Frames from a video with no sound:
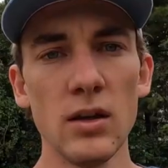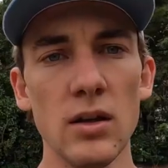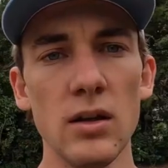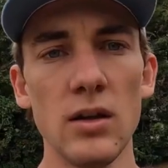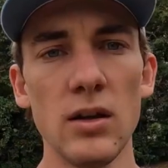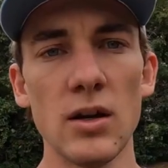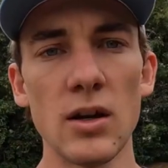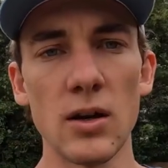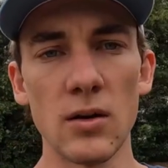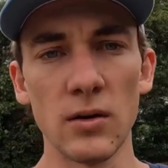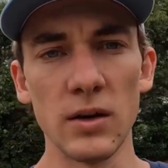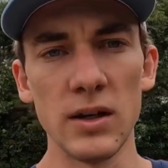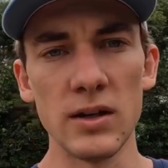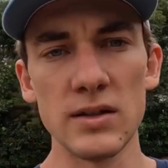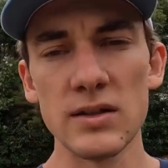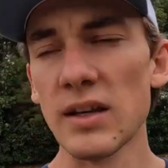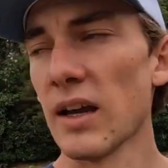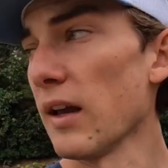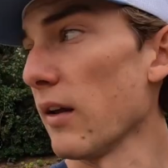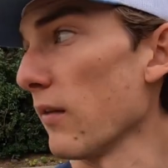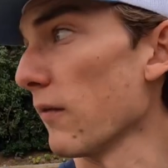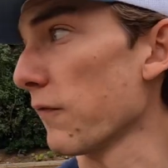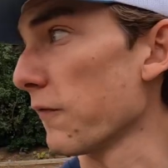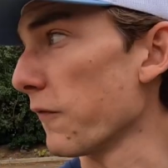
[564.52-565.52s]
You know, he's
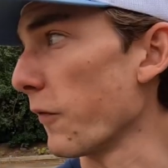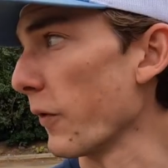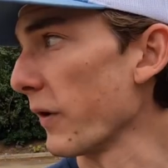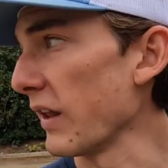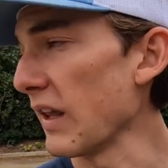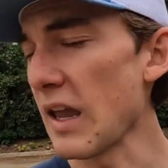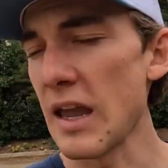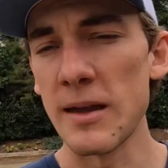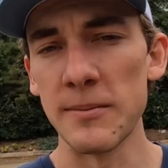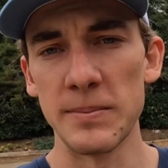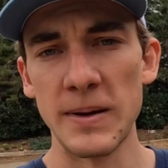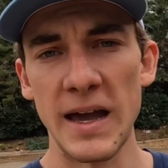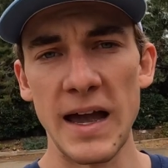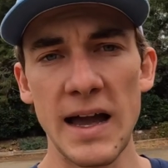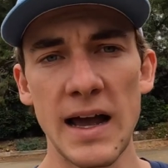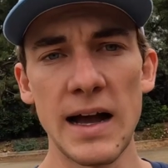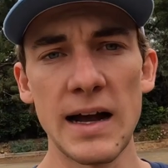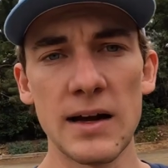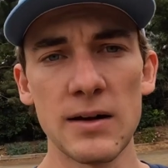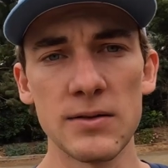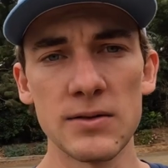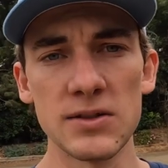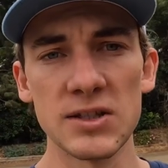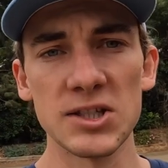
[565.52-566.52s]
like 48
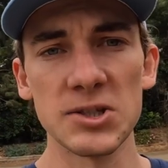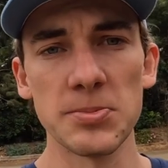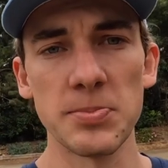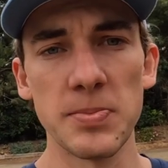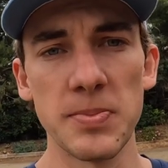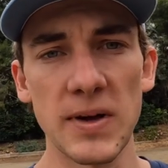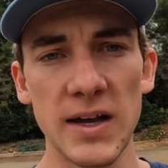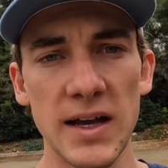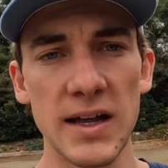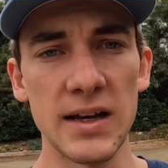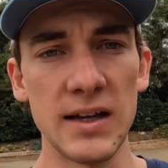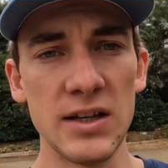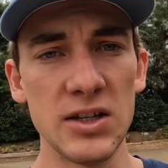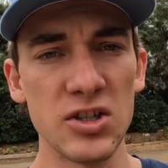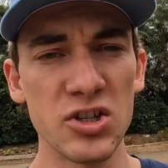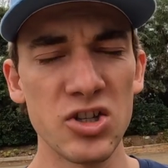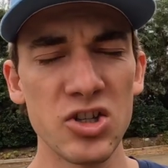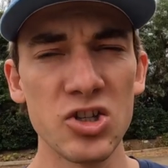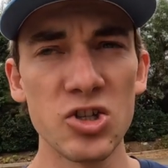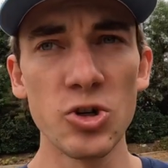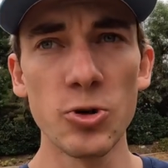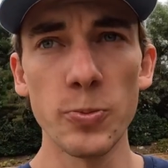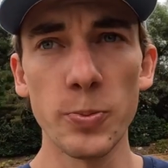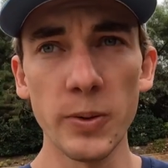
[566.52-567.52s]
pounds, but he's
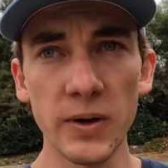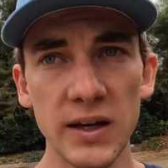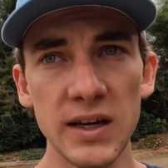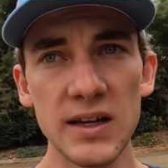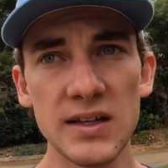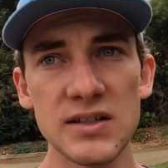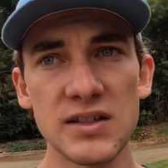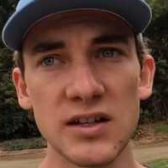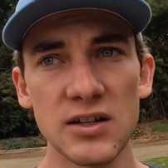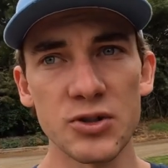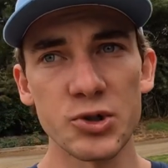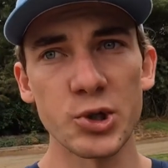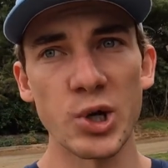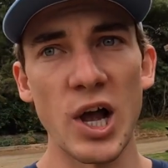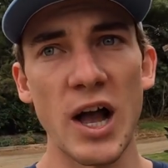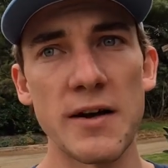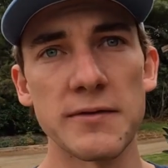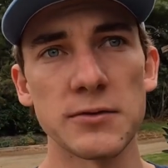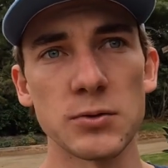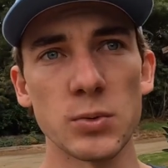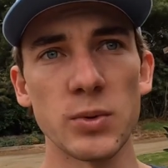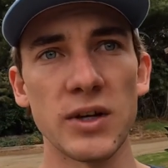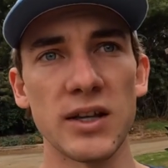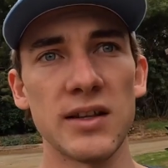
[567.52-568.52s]
super easy to
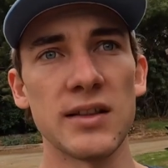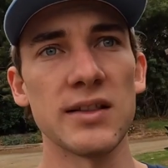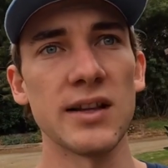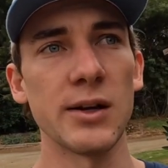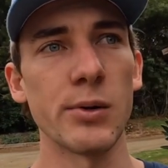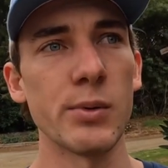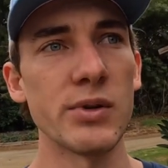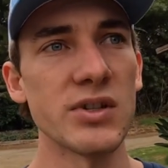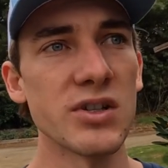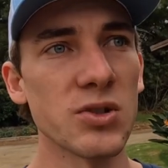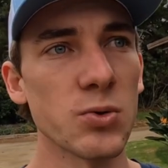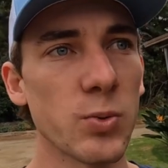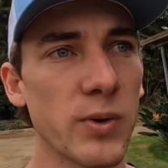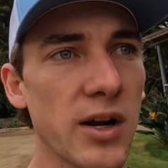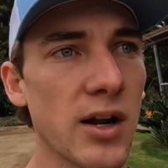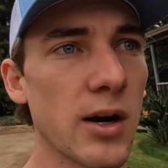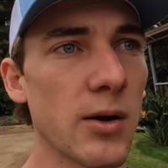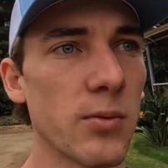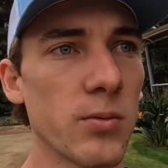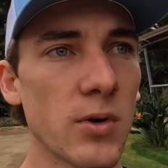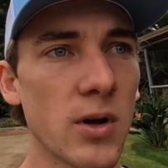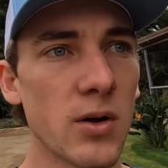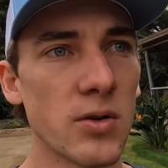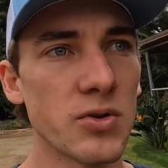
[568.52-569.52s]
travel with. Like we just went on
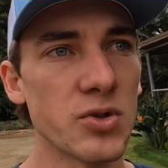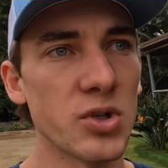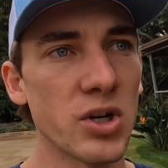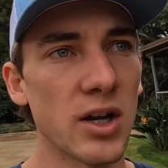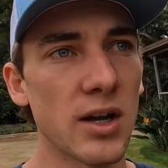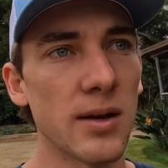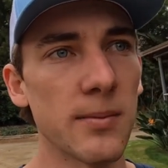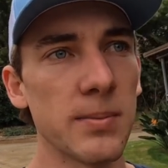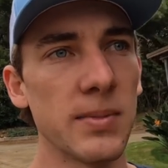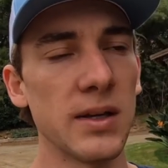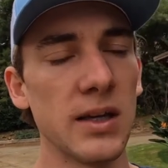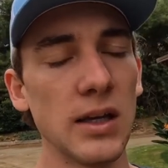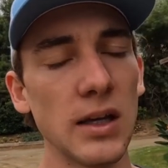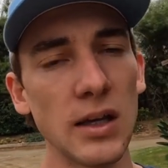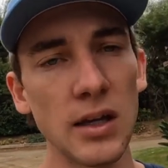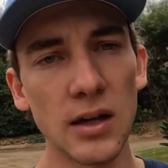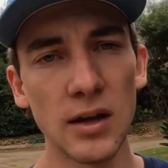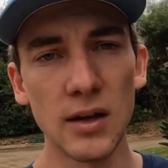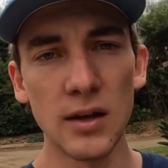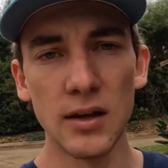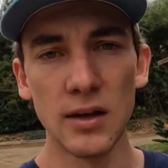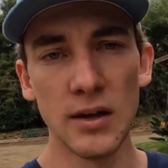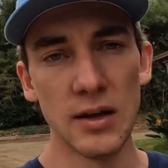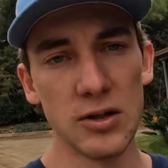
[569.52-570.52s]
a road trip. He
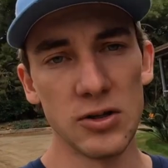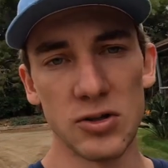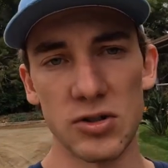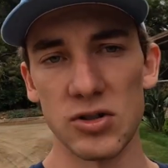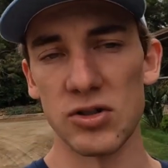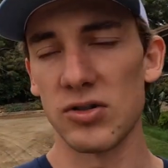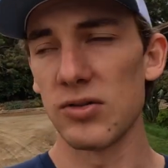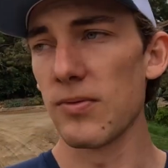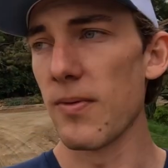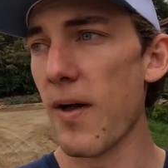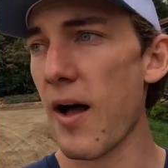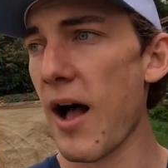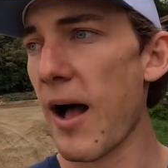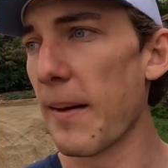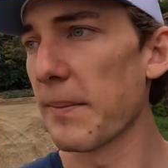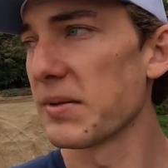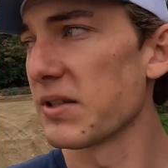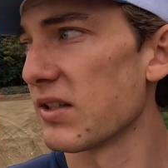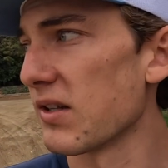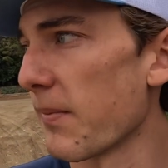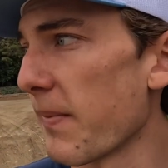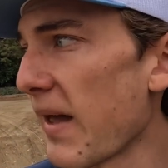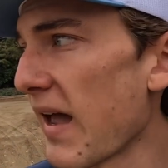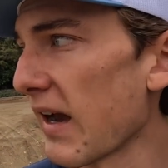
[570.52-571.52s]
just hops
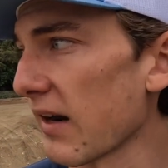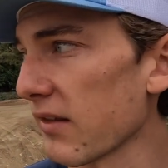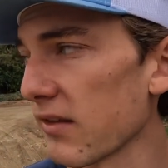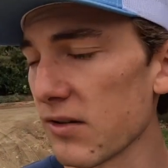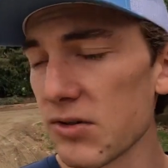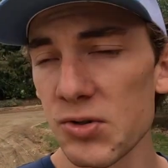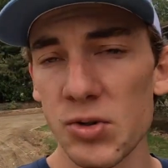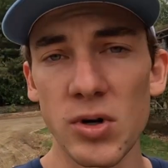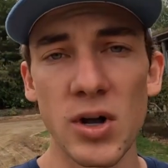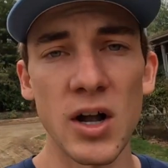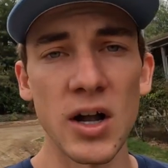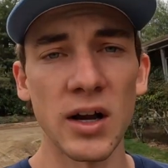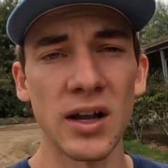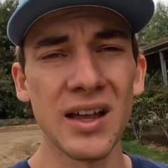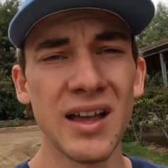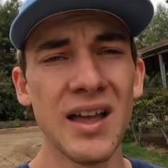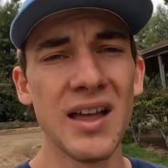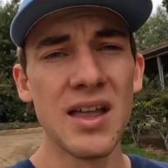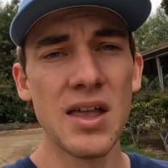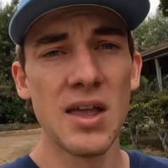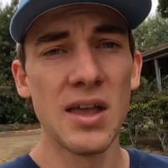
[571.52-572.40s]
in the back of the truck.